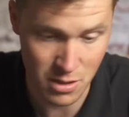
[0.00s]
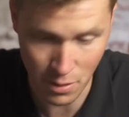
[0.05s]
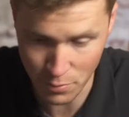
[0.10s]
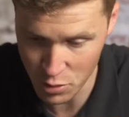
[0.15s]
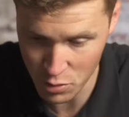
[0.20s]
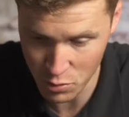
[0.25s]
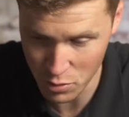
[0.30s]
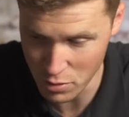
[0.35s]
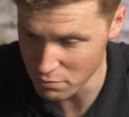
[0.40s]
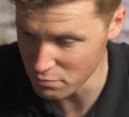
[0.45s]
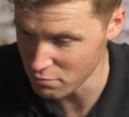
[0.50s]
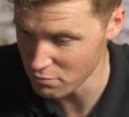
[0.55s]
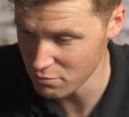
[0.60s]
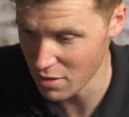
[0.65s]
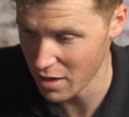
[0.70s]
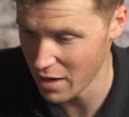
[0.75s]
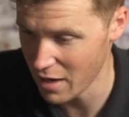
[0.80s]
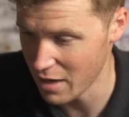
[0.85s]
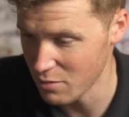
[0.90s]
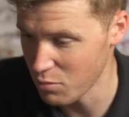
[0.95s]
subsequent
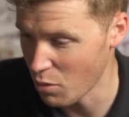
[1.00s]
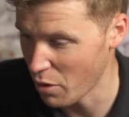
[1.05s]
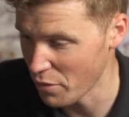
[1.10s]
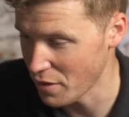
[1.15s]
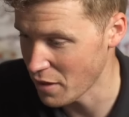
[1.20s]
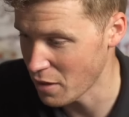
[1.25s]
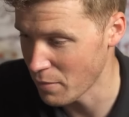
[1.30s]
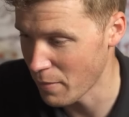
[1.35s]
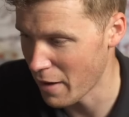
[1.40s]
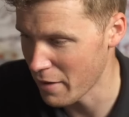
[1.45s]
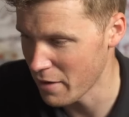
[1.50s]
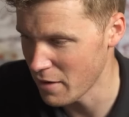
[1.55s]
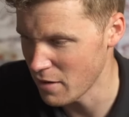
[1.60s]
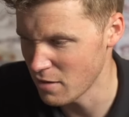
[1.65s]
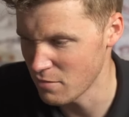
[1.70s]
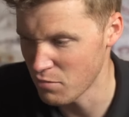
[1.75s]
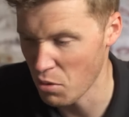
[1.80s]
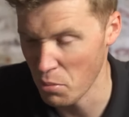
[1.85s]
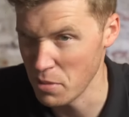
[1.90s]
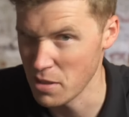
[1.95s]
and what I think about it,
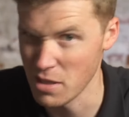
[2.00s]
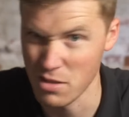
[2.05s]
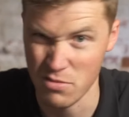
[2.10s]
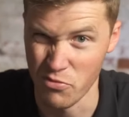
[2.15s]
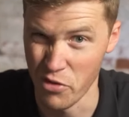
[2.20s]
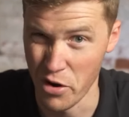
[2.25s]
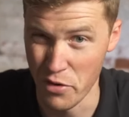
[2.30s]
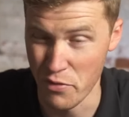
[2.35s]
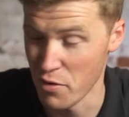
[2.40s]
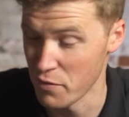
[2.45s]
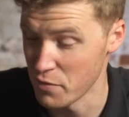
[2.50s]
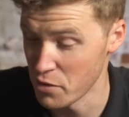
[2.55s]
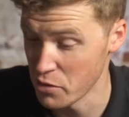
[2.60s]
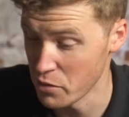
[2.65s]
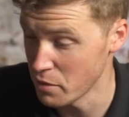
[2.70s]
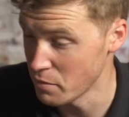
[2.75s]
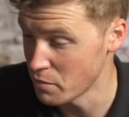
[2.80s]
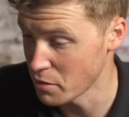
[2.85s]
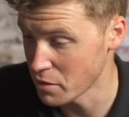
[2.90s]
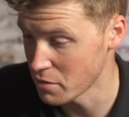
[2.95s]
and probably just re-review
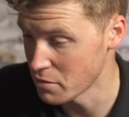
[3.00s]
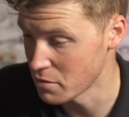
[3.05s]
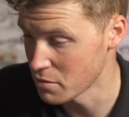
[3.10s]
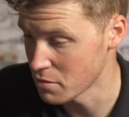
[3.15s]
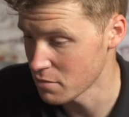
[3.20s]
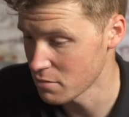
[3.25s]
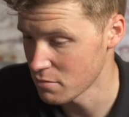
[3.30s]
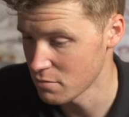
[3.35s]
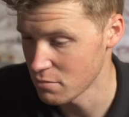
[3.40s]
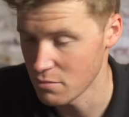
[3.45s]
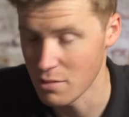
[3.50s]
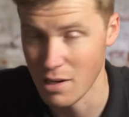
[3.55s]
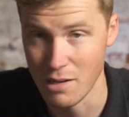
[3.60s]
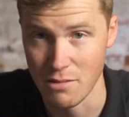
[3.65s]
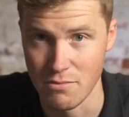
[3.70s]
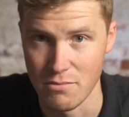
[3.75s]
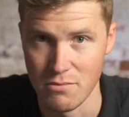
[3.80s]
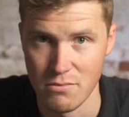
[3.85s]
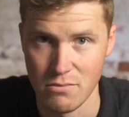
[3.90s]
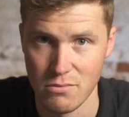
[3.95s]
it because, well,
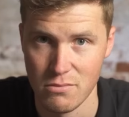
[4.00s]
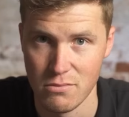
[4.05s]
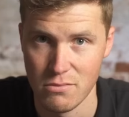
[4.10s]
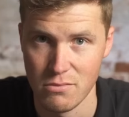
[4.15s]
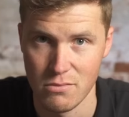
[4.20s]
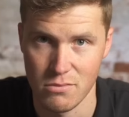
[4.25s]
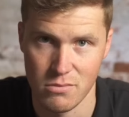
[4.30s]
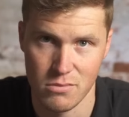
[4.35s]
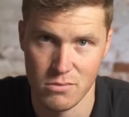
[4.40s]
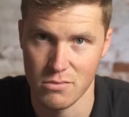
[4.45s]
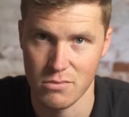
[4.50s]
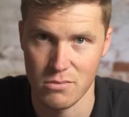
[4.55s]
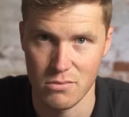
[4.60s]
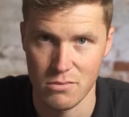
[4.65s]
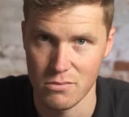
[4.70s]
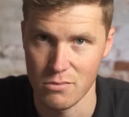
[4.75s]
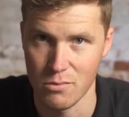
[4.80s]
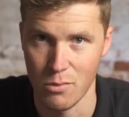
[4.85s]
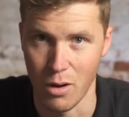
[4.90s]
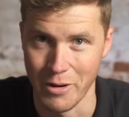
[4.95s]

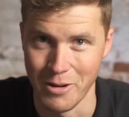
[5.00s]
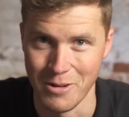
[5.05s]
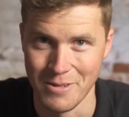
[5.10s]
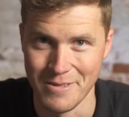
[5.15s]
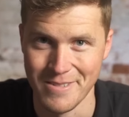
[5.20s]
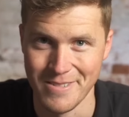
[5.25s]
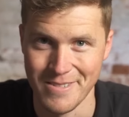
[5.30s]
why not?